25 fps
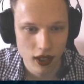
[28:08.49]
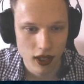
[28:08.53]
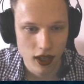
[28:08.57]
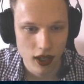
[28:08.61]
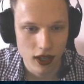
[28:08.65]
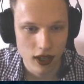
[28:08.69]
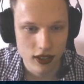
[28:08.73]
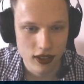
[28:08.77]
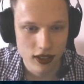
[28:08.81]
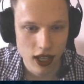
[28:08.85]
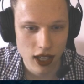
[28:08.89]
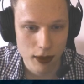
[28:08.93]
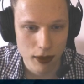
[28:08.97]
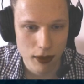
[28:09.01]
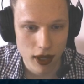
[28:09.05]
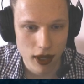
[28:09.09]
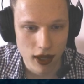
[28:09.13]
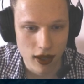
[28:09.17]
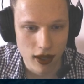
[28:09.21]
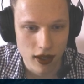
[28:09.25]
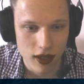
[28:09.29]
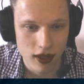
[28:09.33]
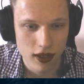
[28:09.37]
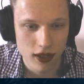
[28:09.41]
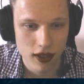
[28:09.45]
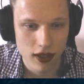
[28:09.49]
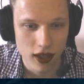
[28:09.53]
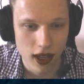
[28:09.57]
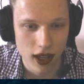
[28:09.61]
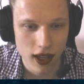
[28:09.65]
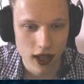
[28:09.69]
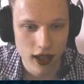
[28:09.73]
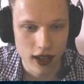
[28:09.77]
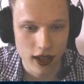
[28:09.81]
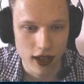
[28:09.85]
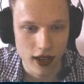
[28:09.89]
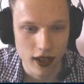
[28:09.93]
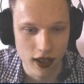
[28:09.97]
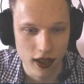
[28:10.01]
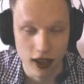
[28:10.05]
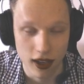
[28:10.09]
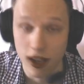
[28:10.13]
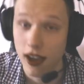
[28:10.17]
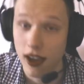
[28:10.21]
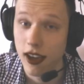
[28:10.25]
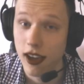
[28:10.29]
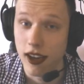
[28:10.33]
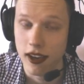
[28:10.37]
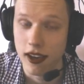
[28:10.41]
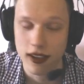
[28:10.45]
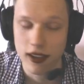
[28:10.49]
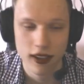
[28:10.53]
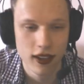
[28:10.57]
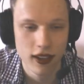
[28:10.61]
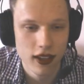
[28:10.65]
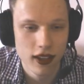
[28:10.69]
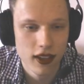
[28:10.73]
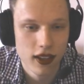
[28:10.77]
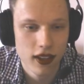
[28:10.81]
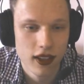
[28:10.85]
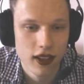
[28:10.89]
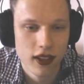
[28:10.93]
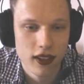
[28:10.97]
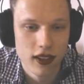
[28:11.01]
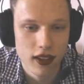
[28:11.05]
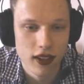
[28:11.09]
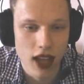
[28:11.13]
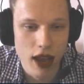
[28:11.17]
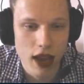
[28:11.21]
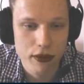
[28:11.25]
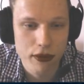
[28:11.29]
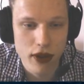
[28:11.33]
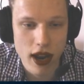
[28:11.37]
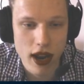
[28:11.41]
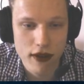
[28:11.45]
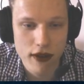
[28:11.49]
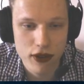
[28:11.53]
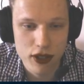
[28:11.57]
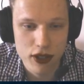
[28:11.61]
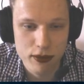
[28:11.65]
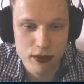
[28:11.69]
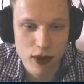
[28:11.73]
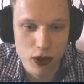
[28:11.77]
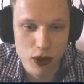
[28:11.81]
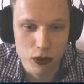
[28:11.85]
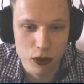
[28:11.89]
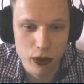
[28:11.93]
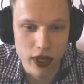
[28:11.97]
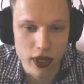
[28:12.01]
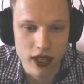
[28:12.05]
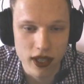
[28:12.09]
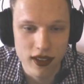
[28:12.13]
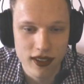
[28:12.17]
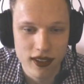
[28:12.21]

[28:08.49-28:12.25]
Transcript: Saba, hi, hi. Have you ever smoked weed?